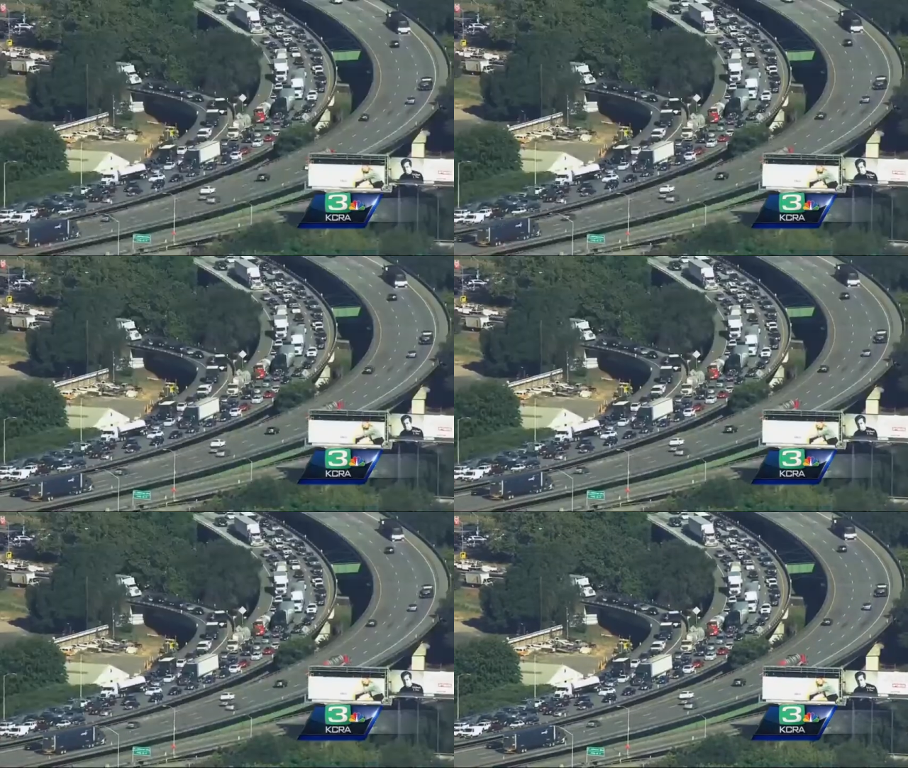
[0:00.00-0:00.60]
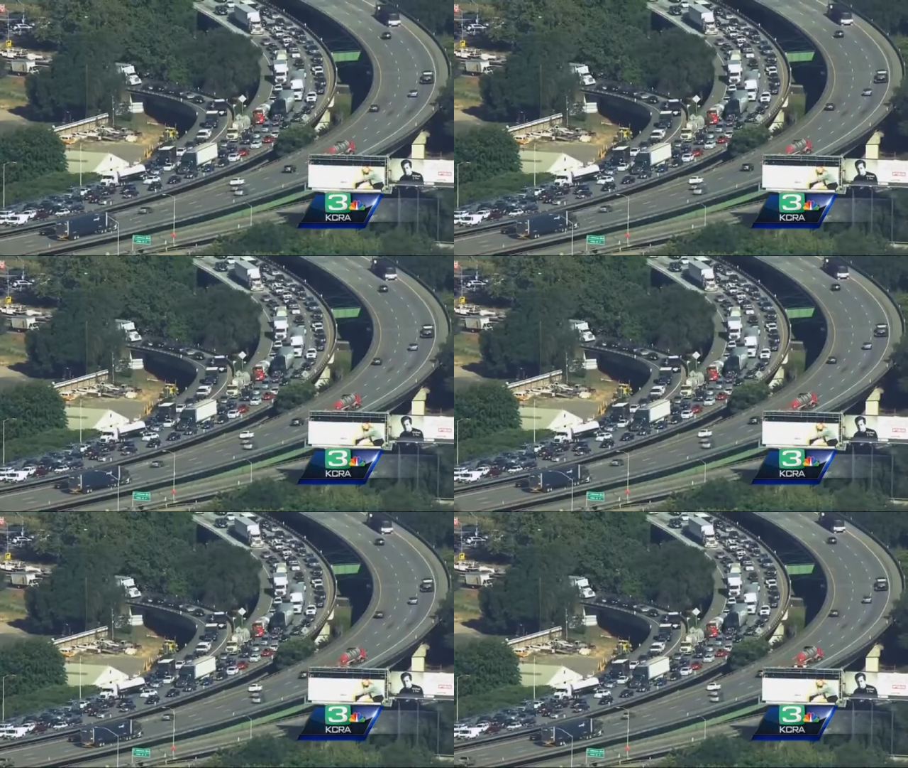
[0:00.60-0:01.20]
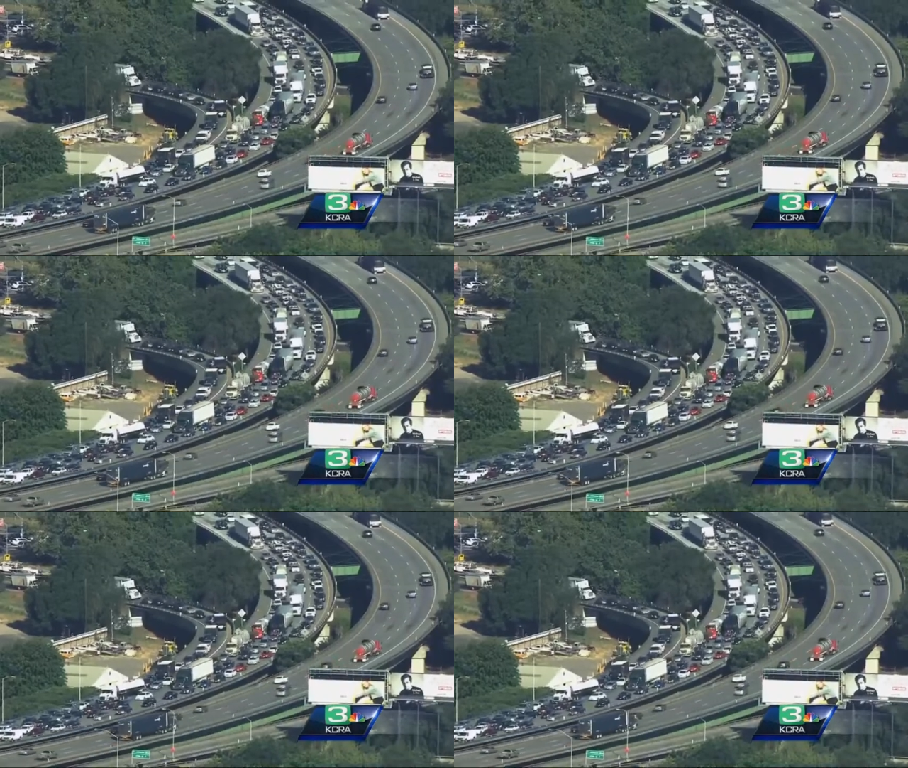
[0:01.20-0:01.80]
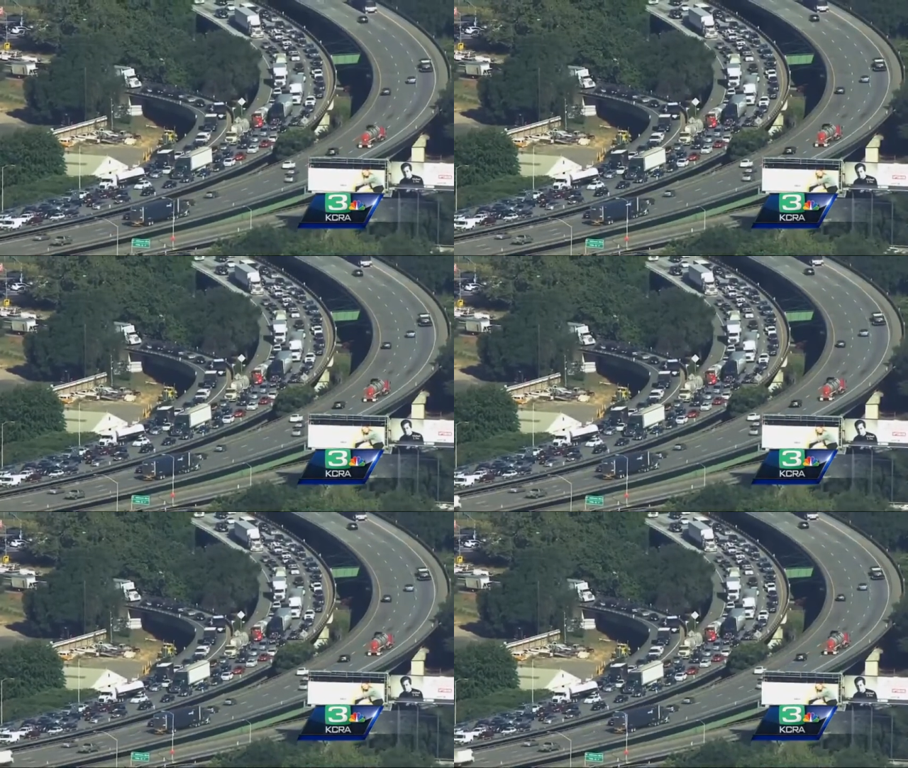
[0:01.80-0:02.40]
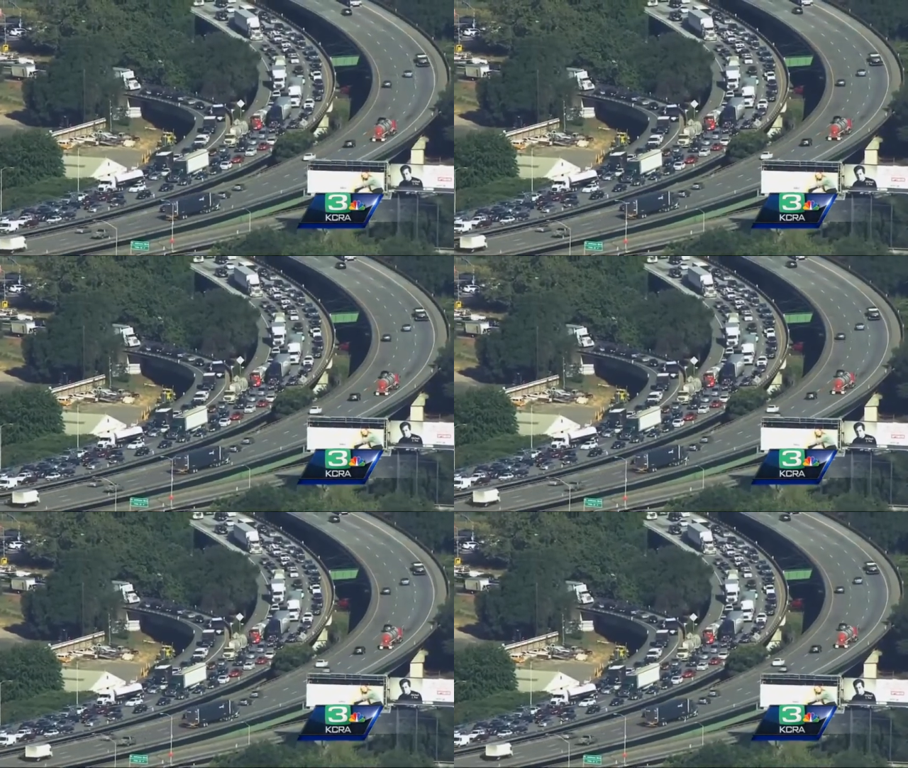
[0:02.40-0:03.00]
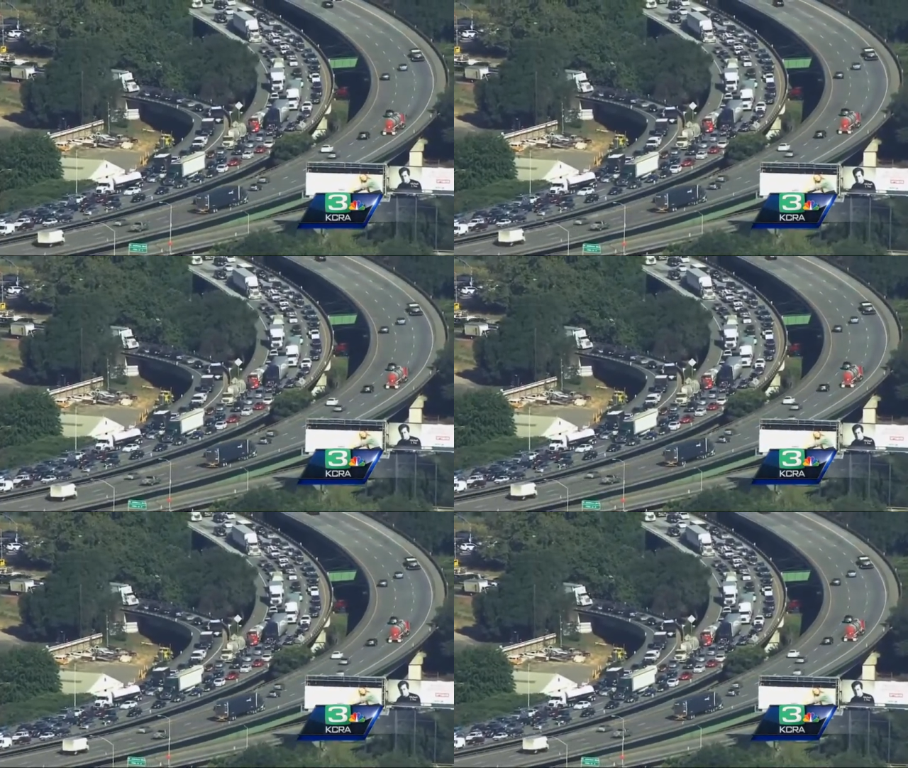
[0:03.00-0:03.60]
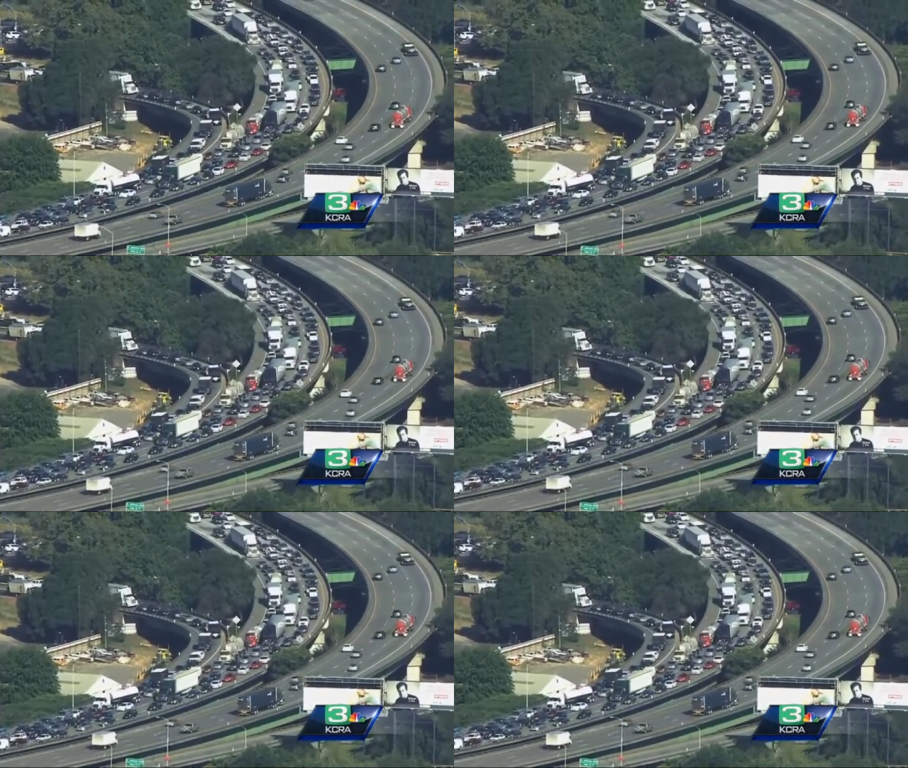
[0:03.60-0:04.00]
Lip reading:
No face is visible, so there are no lips to read.